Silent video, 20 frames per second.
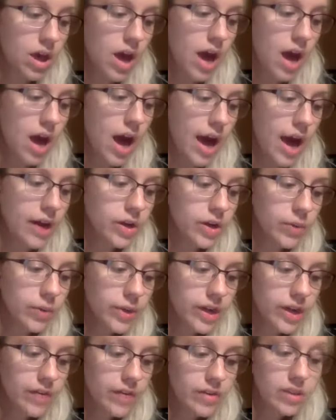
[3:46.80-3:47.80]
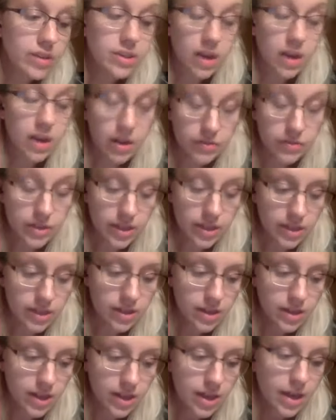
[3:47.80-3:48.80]
I know we cover this often,
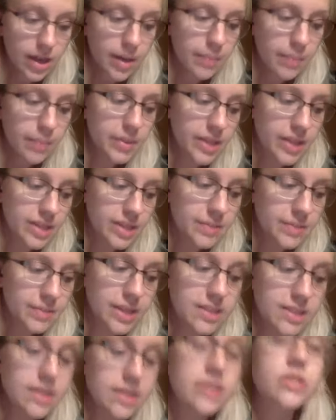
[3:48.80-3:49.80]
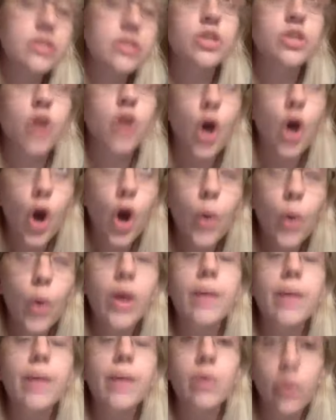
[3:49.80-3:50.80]
but that's because it is so
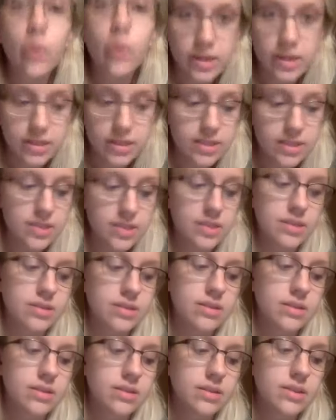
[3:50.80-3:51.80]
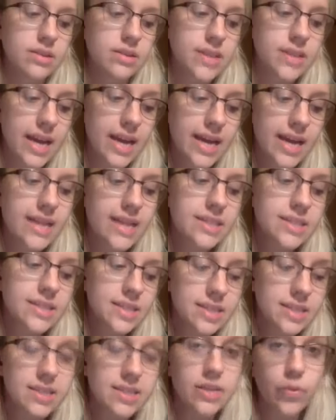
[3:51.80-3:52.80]
important. Stay
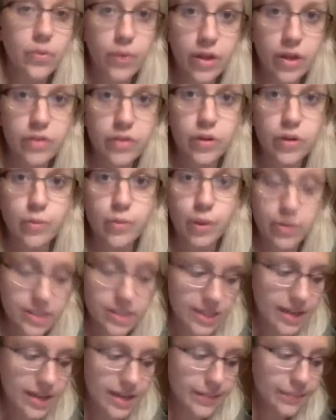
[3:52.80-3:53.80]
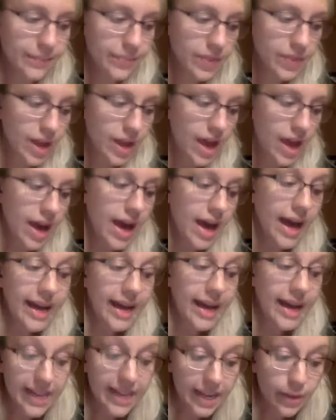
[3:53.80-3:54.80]
consistent with your posting. I
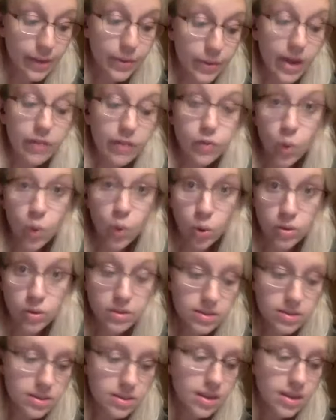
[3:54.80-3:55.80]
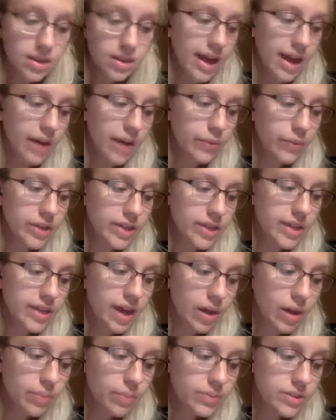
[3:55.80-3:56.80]
get it. We have goals and we need
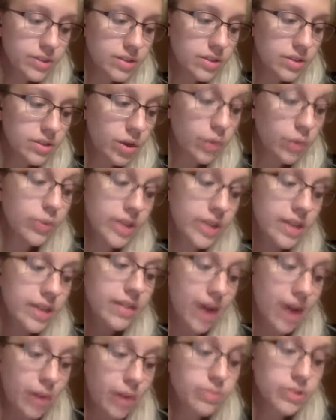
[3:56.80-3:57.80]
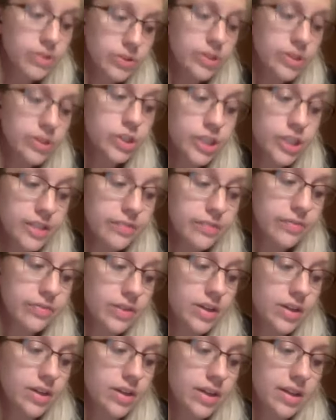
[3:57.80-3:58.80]
help, or we need the help to achieve
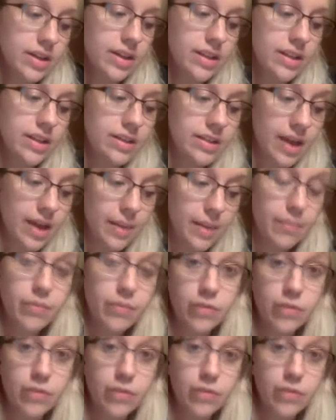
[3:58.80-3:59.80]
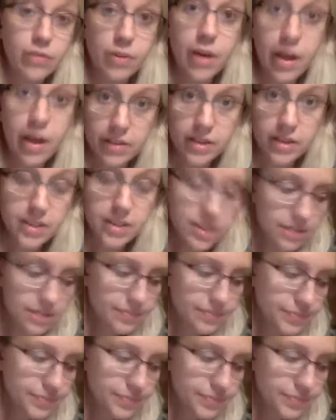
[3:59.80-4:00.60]
them from others.